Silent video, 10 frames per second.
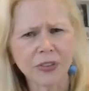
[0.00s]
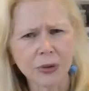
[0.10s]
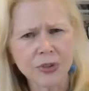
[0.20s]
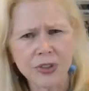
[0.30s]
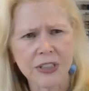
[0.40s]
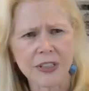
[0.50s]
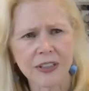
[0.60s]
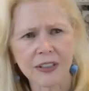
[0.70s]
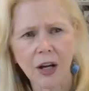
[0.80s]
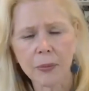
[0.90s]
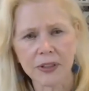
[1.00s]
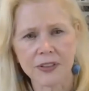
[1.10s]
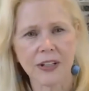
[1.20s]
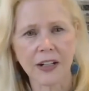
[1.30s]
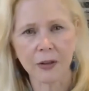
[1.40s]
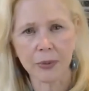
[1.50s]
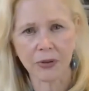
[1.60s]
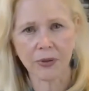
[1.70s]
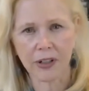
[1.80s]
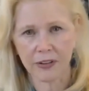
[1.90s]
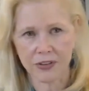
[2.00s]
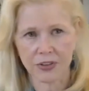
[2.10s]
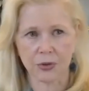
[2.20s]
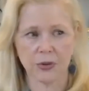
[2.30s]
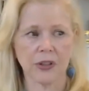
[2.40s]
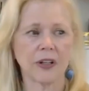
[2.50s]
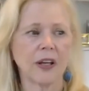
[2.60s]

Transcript: few scenes that got me excited about writing this story.